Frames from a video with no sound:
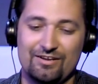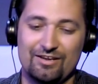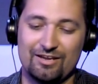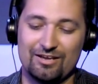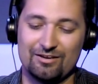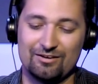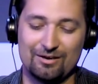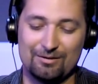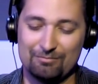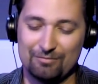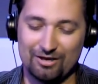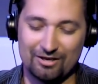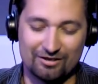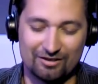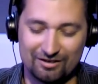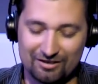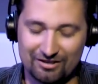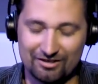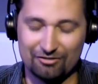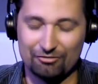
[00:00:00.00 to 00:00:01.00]
And I'm not
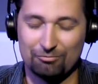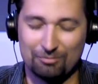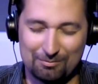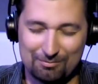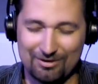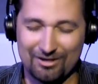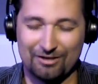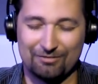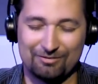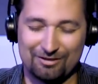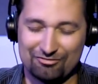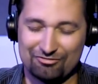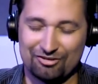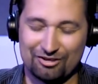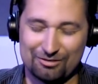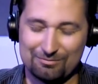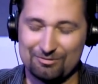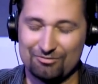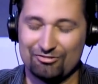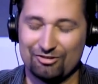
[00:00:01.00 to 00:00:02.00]
going to get into what bodily rights
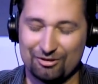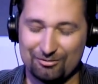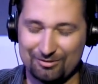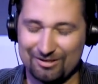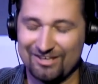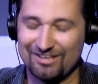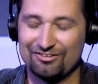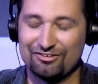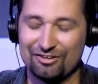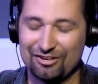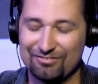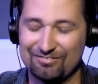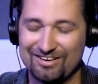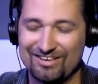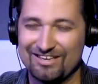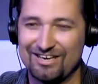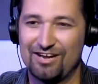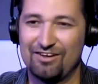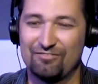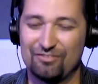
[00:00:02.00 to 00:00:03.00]
arguments are. We can't do that
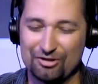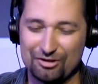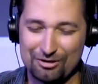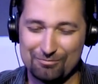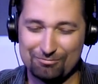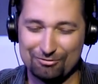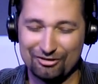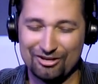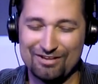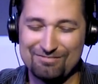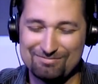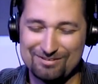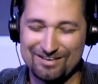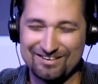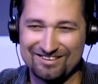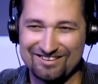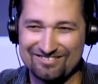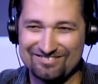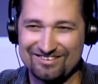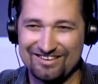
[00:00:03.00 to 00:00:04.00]
right now. If you go to
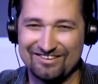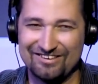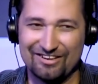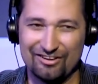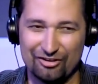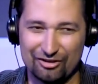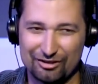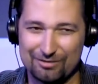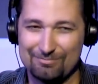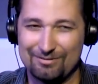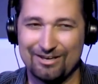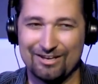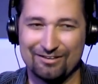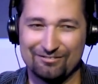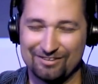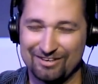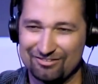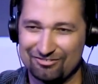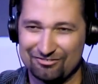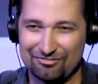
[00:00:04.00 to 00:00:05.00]
prolifepodcast.net, look at bodily
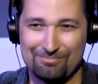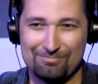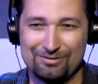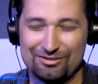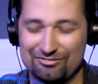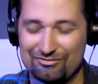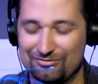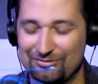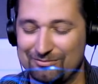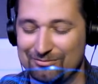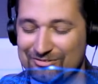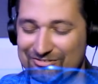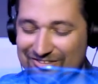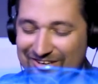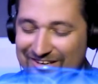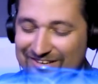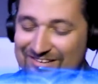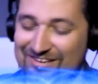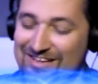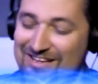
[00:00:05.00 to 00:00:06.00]
rights. There's a bunch of them. It's
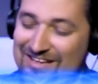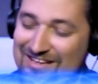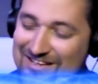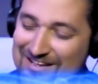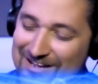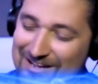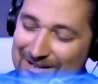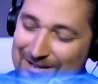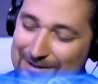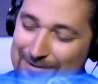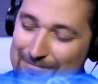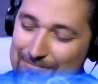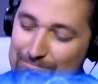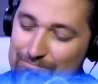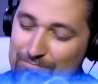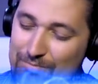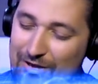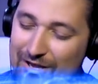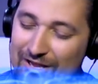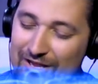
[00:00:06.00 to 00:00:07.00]
great. Yeah. Um,
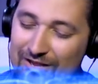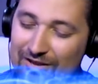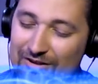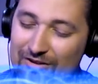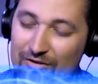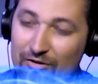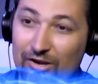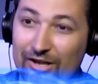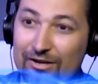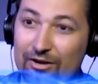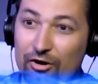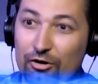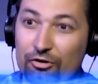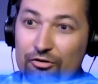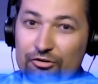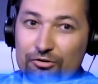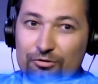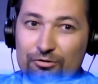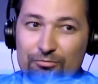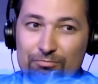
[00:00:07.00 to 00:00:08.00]
but like,
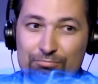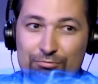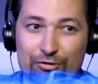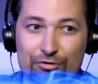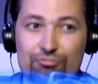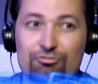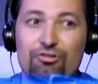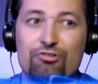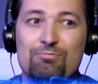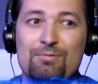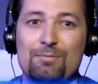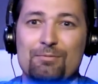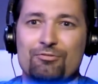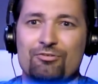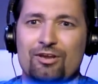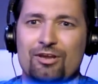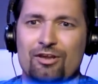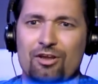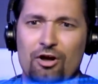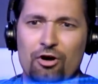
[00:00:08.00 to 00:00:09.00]
all, there were pro-choice people
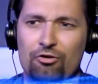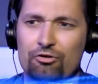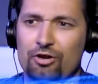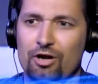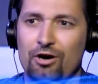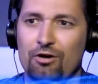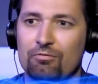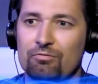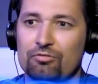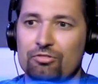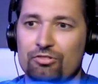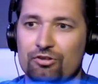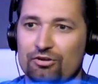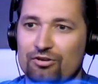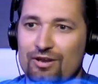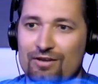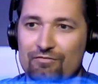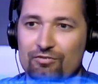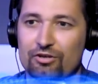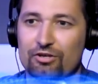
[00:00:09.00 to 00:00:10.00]
saying, oh no, they're
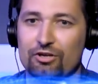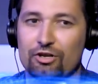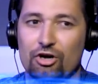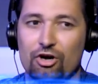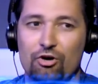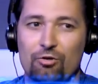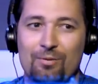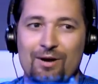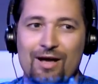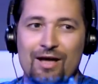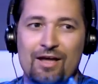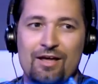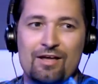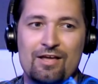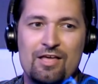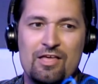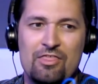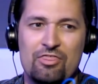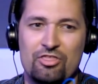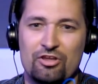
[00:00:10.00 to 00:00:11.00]
never going to go away.
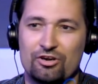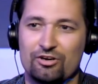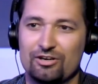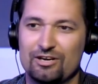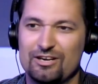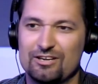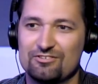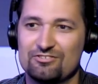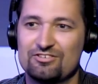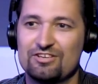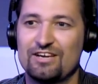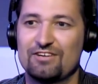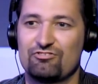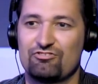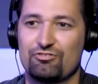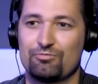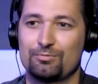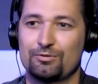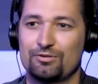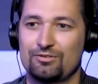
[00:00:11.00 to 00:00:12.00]
They're
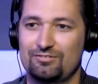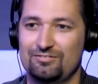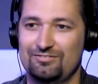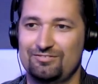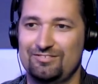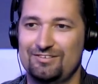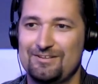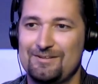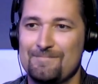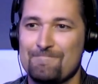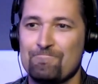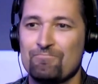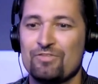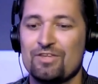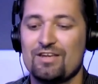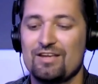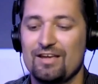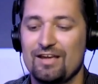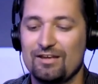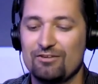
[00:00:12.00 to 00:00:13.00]
untouchable.
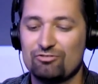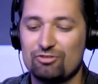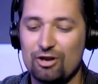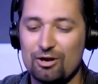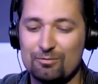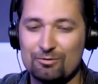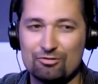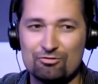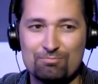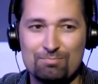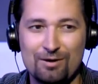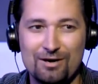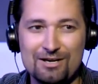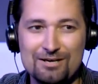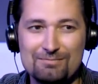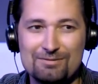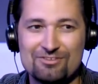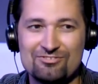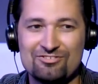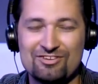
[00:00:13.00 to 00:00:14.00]
And so I mm.
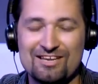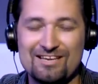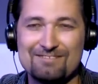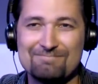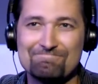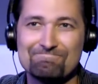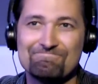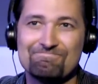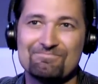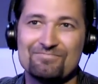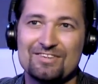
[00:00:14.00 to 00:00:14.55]
responded by saying